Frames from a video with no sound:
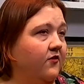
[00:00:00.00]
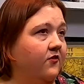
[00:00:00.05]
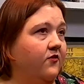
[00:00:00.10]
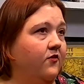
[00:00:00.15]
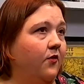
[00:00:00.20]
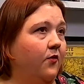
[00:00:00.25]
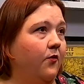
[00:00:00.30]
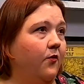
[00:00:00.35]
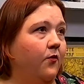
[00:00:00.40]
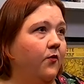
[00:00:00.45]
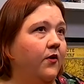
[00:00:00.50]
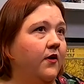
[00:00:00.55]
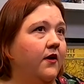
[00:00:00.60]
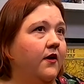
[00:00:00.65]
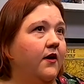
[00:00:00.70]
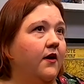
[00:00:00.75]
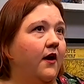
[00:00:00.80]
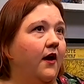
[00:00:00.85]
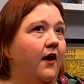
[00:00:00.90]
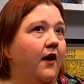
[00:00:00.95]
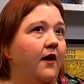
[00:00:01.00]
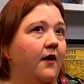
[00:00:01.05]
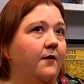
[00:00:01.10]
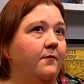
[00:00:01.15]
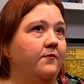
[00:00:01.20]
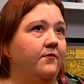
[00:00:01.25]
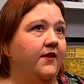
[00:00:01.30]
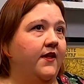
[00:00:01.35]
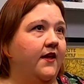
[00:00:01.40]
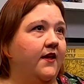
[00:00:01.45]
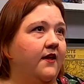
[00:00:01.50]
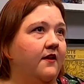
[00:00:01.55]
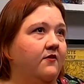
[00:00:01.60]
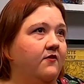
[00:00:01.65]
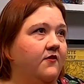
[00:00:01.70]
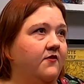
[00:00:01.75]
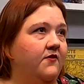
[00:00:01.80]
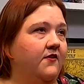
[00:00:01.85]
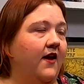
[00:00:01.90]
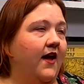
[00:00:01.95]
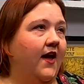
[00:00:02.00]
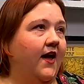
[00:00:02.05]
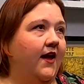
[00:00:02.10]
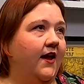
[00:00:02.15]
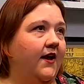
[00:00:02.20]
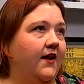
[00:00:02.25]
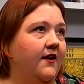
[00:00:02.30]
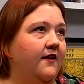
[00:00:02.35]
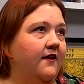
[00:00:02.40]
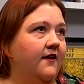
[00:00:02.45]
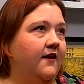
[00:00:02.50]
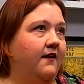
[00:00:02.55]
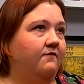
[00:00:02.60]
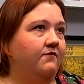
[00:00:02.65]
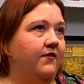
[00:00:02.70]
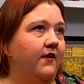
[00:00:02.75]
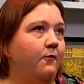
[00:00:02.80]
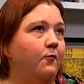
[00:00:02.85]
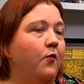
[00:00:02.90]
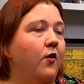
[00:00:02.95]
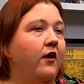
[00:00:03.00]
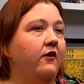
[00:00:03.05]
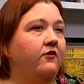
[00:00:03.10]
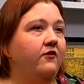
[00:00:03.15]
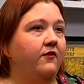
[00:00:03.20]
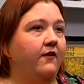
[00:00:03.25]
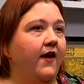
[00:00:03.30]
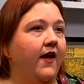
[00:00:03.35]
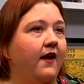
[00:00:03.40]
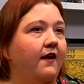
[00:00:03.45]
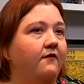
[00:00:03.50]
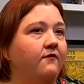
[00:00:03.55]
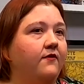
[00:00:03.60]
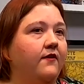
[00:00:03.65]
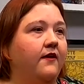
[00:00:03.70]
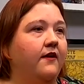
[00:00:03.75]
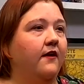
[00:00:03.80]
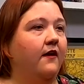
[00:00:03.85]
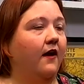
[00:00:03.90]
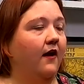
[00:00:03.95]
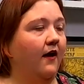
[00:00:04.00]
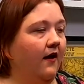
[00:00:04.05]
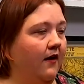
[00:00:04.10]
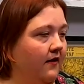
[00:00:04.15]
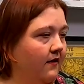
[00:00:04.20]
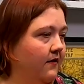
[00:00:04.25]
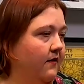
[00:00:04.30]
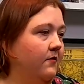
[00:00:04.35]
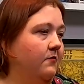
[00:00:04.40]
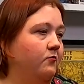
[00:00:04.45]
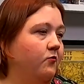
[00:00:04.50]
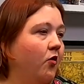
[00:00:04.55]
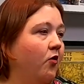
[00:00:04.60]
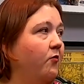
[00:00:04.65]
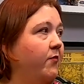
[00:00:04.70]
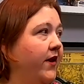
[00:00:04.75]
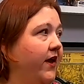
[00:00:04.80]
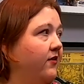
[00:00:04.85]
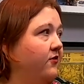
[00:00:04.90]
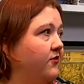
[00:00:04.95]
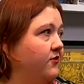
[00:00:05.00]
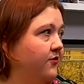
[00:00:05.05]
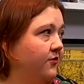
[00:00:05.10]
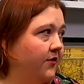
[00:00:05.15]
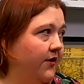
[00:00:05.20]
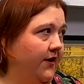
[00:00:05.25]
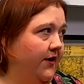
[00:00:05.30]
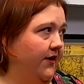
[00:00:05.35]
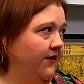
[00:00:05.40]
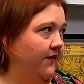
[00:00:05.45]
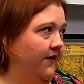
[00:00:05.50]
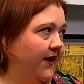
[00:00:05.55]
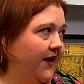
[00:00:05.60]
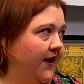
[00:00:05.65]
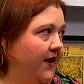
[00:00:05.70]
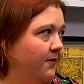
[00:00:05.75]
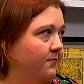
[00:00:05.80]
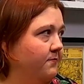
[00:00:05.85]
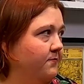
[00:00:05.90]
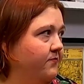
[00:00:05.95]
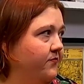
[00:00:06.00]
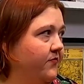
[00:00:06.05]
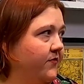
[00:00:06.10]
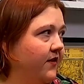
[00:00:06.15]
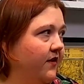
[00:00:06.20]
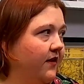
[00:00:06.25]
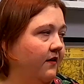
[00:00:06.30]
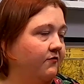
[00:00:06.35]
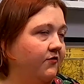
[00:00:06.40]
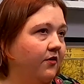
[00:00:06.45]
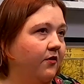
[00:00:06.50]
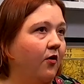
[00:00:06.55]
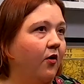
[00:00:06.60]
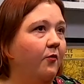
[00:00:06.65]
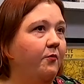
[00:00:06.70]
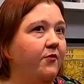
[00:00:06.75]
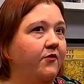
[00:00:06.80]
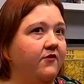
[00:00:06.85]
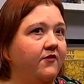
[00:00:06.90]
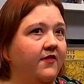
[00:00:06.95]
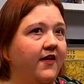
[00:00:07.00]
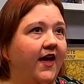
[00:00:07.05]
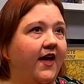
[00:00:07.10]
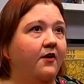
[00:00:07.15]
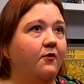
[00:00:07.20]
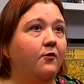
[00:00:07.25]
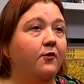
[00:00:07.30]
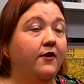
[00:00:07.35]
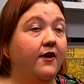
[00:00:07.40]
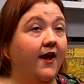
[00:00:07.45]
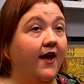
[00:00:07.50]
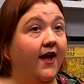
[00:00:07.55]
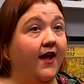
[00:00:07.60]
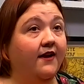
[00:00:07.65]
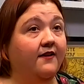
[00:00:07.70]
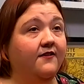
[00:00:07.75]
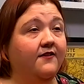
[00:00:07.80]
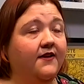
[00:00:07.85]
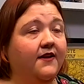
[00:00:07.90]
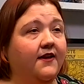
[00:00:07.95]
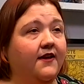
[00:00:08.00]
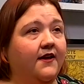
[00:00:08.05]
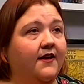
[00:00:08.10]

So um, they can decide if they want to have romance during the game, if they're open to that or not.